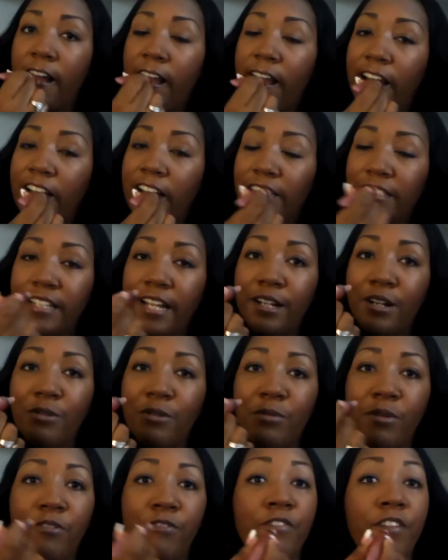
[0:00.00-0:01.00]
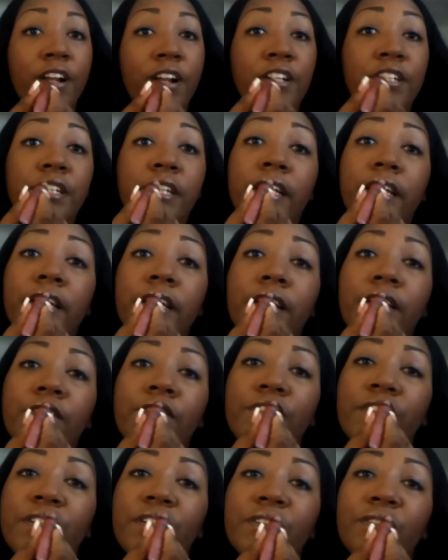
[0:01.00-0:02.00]
Has like a refreshing
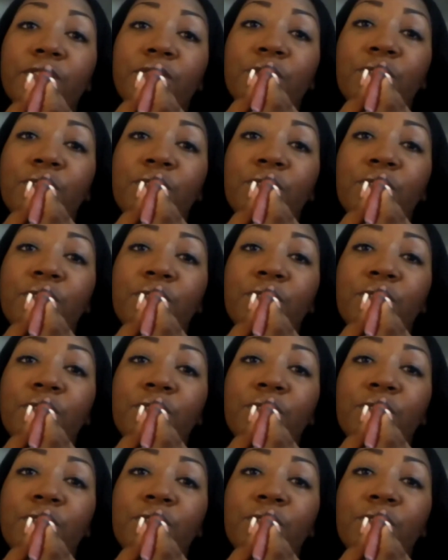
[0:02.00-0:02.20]
feel